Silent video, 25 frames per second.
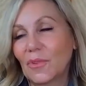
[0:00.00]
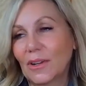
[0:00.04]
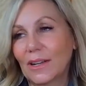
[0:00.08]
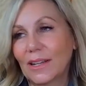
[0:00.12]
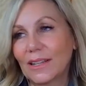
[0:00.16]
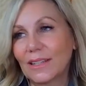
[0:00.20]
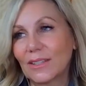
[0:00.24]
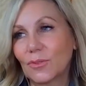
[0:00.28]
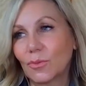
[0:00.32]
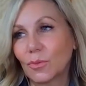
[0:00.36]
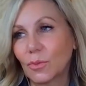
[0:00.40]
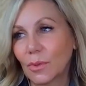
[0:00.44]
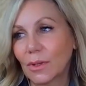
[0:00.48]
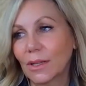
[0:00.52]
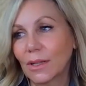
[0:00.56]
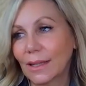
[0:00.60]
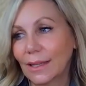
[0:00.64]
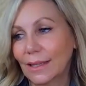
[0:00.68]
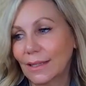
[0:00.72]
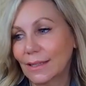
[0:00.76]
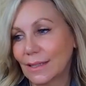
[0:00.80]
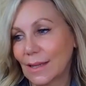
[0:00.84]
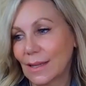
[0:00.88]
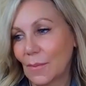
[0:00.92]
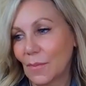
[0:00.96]
And it's
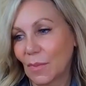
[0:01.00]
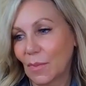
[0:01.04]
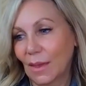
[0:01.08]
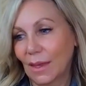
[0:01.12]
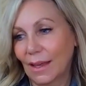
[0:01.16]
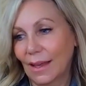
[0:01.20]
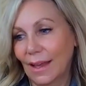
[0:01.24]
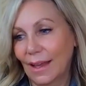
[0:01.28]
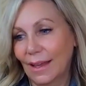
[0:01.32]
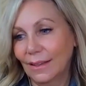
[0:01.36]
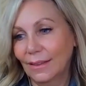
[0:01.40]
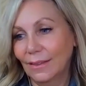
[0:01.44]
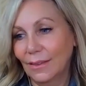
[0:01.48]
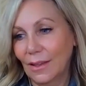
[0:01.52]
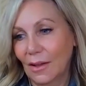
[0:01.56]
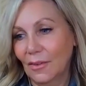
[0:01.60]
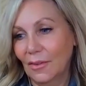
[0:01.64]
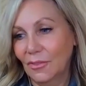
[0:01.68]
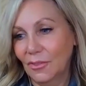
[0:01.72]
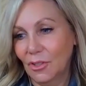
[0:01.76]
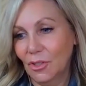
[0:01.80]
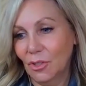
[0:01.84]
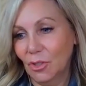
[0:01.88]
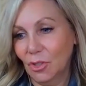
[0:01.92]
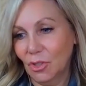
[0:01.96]
really something I
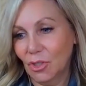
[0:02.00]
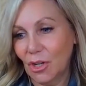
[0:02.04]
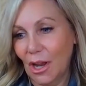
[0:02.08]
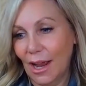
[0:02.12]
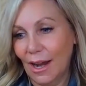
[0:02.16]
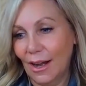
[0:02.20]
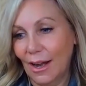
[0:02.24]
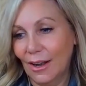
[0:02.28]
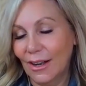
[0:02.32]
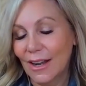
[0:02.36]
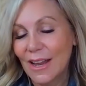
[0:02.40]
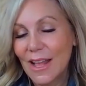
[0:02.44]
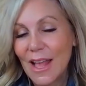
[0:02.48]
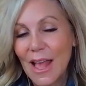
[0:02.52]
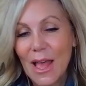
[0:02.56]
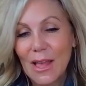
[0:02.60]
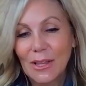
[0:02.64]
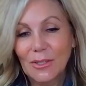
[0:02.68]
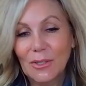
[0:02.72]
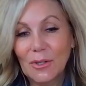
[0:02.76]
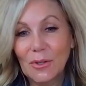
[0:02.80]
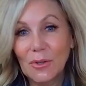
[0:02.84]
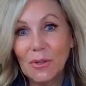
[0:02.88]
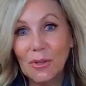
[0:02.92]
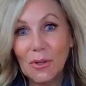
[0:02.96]
love to share.
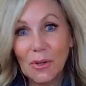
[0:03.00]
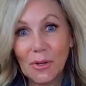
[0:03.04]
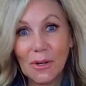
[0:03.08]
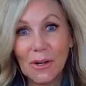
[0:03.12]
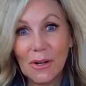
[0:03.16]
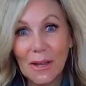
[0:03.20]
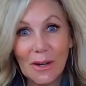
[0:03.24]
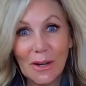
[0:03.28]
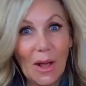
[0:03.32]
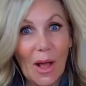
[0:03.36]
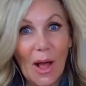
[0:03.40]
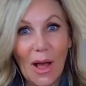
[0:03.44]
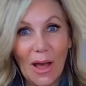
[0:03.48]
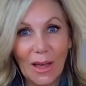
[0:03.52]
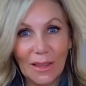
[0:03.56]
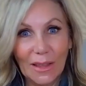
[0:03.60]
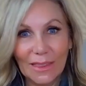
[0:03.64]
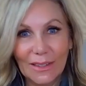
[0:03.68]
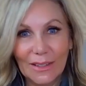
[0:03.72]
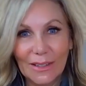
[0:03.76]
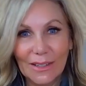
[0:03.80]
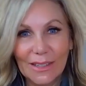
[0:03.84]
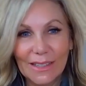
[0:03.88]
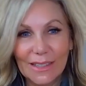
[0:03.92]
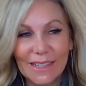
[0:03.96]
So you're an
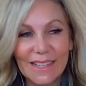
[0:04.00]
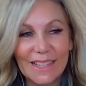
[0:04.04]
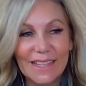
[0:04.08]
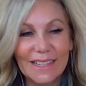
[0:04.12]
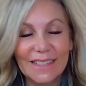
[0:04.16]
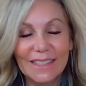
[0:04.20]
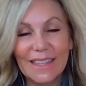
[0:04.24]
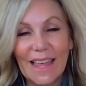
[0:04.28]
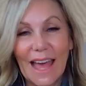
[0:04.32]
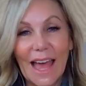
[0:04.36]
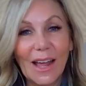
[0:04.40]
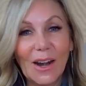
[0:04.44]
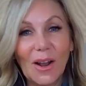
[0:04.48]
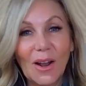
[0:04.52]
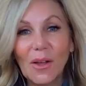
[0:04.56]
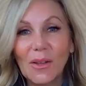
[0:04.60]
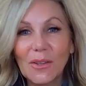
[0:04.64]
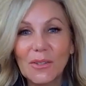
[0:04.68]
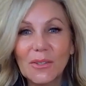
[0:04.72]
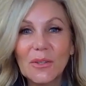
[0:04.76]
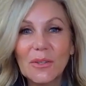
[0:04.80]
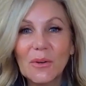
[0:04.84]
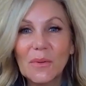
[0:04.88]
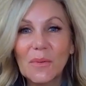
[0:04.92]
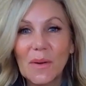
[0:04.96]
author. Is that
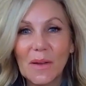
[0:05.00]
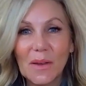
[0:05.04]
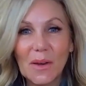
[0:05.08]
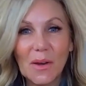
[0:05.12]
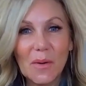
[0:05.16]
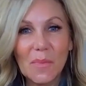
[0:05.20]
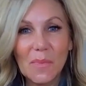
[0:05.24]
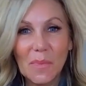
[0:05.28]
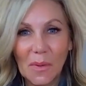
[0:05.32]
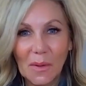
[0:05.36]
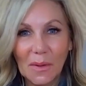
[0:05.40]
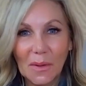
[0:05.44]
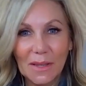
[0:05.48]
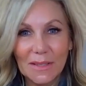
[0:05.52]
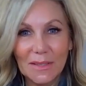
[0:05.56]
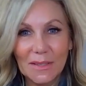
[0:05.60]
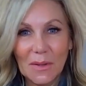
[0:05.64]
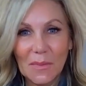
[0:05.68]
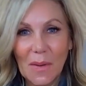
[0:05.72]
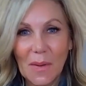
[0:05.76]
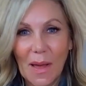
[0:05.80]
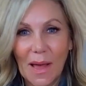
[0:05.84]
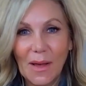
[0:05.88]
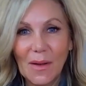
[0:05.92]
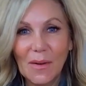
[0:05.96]
also what your book is
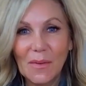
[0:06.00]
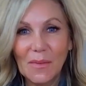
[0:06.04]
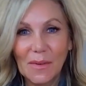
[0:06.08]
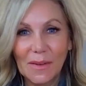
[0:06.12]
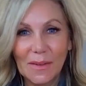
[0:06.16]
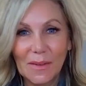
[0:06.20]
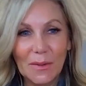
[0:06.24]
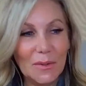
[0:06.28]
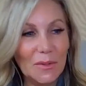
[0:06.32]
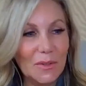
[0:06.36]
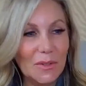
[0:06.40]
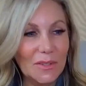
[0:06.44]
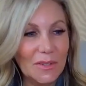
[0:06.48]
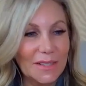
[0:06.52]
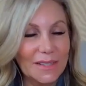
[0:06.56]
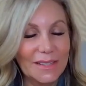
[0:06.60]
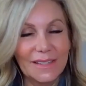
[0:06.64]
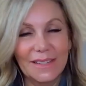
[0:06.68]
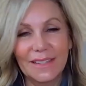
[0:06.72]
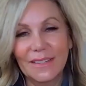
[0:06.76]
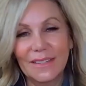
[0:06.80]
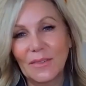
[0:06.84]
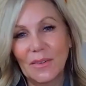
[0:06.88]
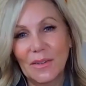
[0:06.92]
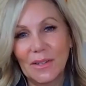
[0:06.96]
about? What you
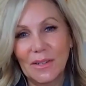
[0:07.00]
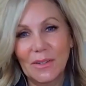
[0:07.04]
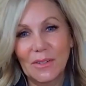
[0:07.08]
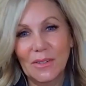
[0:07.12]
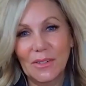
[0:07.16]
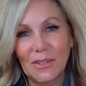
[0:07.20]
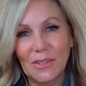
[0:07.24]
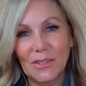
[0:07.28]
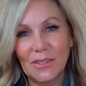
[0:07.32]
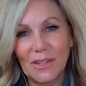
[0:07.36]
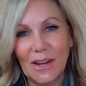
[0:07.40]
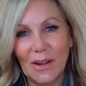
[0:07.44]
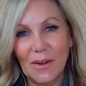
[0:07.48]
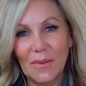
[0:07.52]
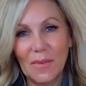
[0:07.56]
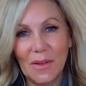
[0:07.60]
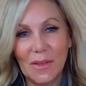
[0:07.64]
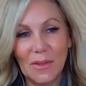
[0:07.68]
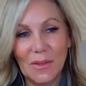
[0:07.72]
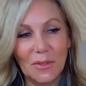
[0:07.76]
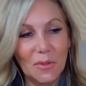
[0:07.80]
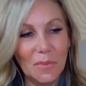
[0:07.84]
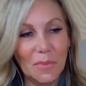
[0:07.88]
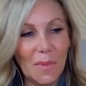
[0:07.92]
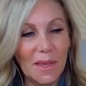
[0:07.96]
just shared, what
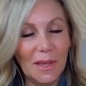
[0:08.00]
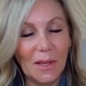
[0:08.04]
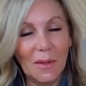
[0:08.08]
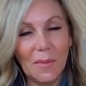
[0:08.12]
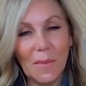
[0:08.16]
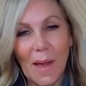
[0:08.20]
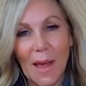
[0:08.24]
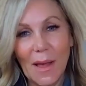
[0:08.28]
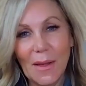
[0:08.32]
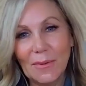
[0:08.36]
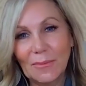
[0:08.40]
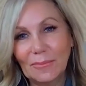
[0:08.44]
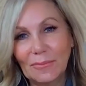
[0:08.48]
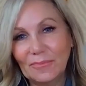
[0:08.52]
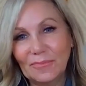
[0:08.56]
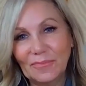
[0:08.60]
you speak about?